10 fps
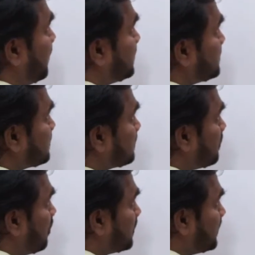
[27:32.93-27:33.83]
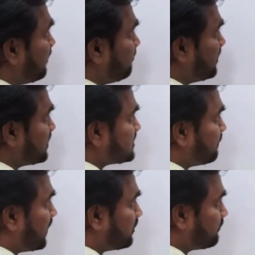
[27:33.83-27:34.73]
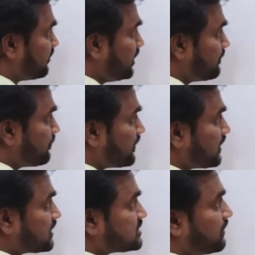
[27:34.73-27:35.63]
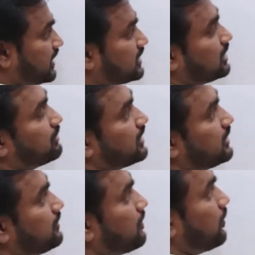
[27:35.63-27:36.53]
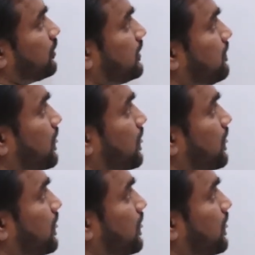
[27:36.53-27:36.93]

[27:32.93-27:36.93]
concave mirror is a part of a spherical mirror. Okay,